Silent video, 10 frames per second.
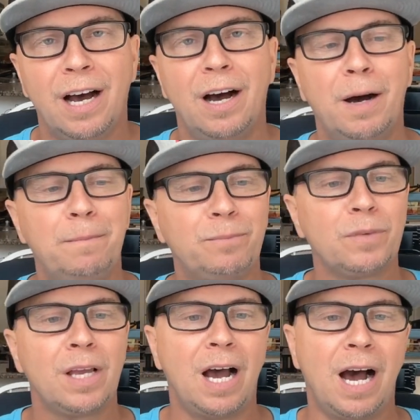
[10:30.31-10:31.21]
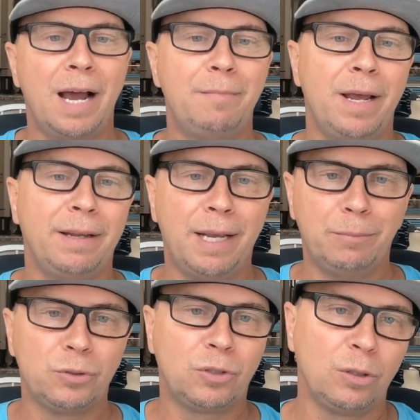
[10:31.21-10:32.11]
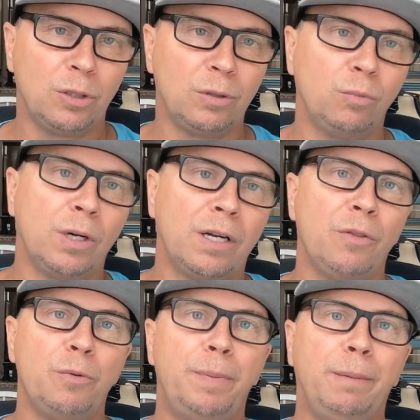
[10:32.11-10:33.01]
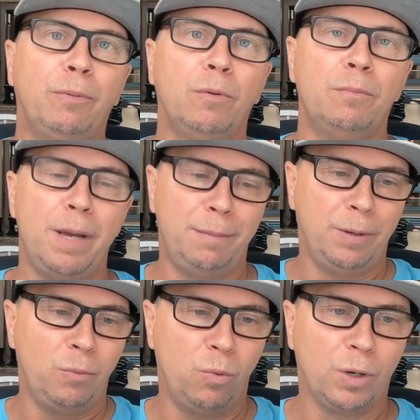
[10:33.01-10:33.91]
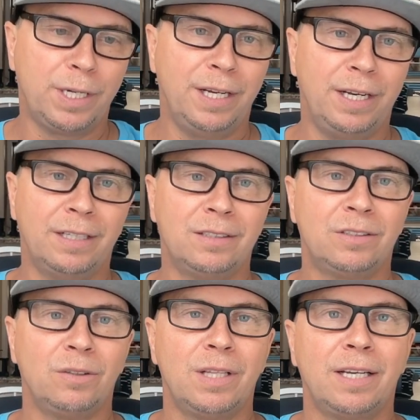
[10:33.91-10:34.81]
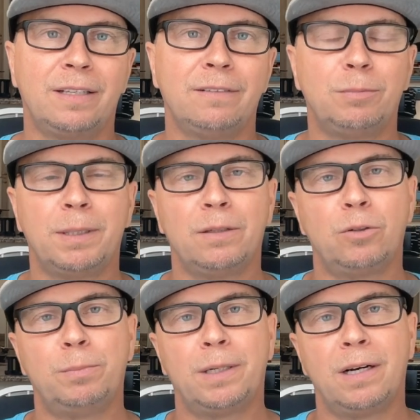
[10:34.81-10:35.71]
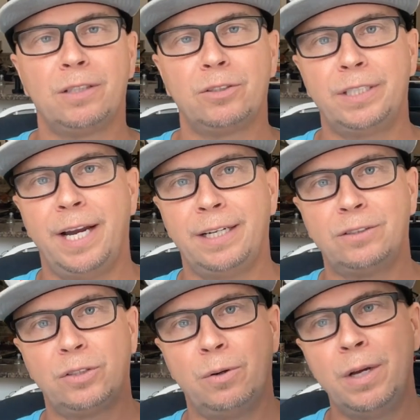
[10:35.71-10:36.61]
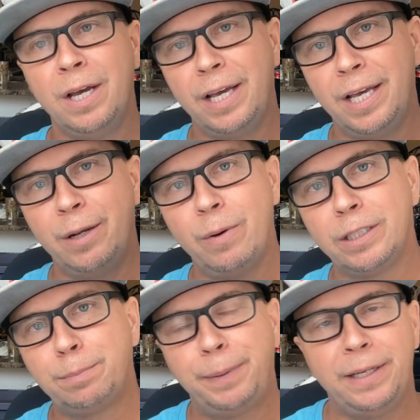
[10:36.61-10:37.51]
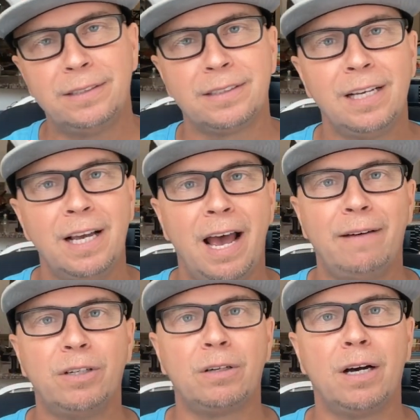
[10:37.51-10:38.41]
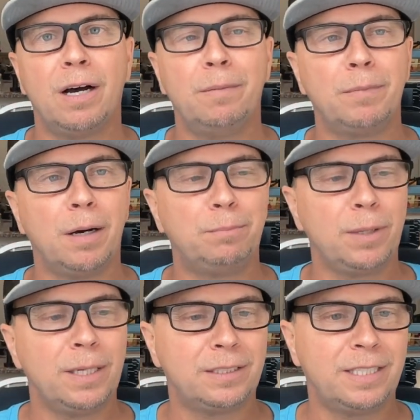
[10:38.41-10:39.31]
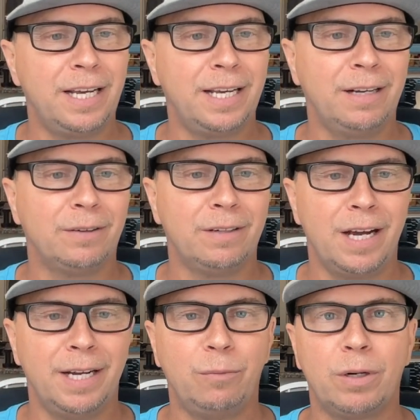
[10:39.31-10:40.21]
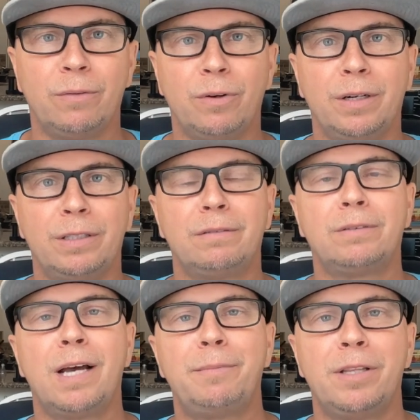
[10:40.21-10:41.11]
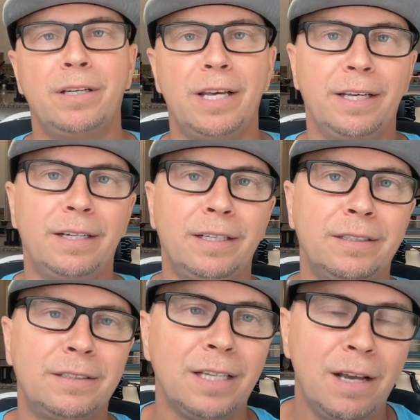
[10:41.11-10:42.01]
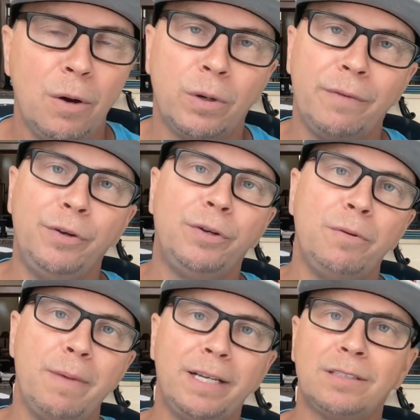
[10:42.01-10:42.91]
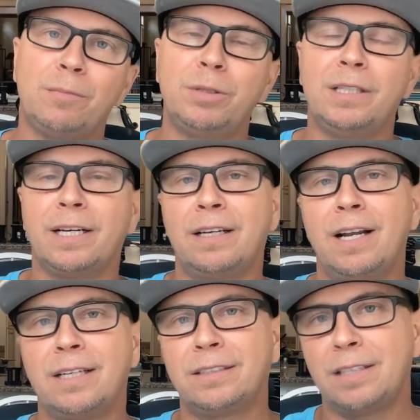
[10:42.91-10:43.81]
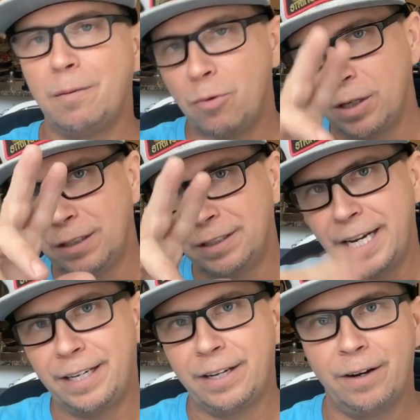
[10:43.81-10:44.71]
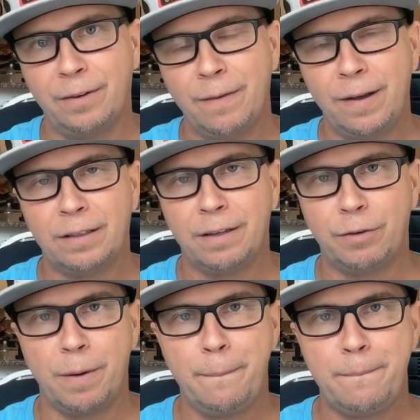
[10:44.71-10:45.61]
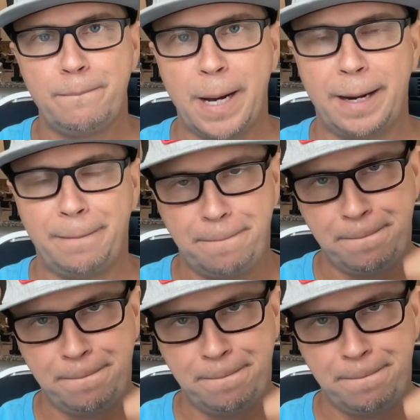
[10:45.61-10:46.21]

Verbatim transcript: Um, I'm able to learn what other people may be working in. So that gives me a little bit of understanding. So anyways, peace. Have a, um, a blessed day or night, whatever it, time of the day it is. Whatever you do, make something that connects someone. Take care. Love you. Bye.